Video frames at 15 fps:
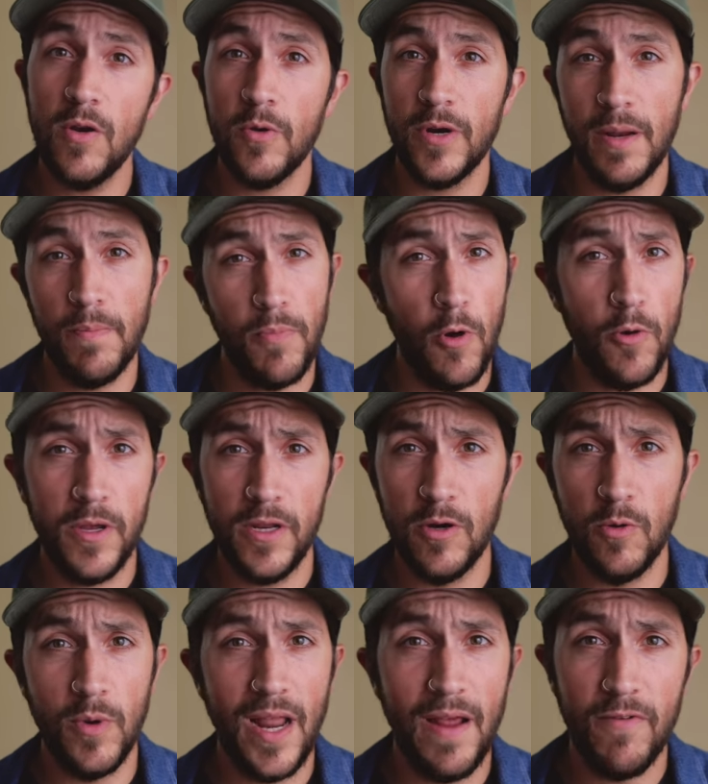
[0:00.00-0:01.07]
or get broken or
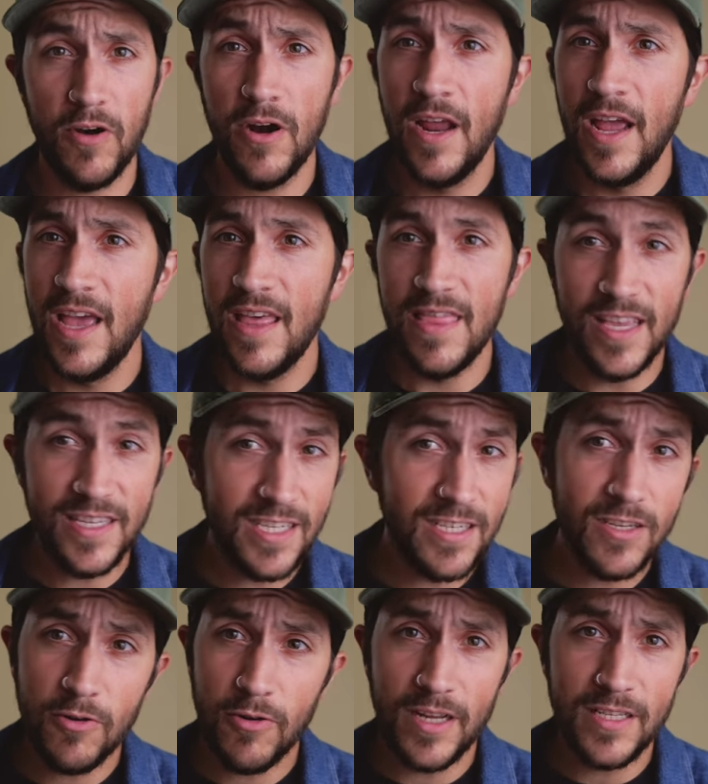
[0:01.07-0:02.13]
whatever, this is
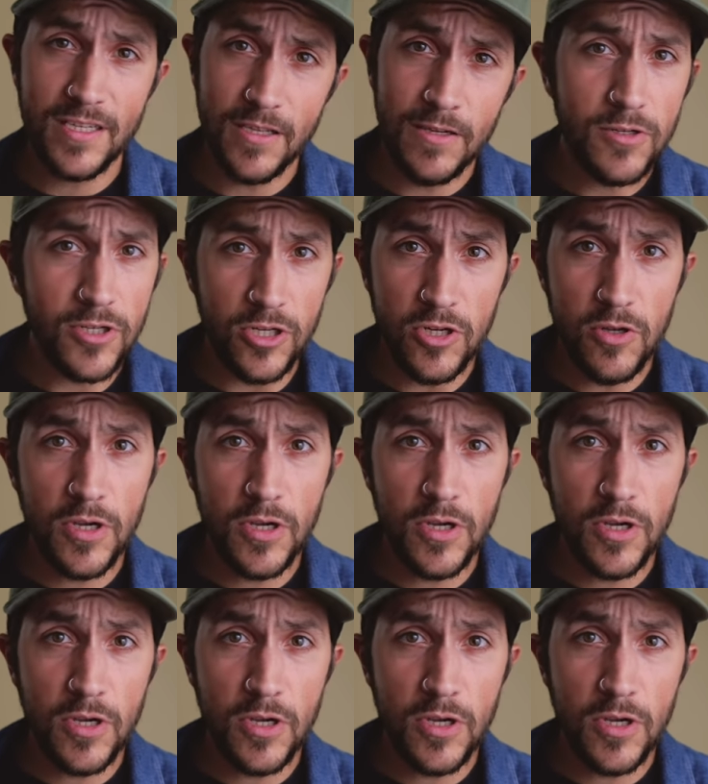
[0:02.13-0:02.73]
a great solution.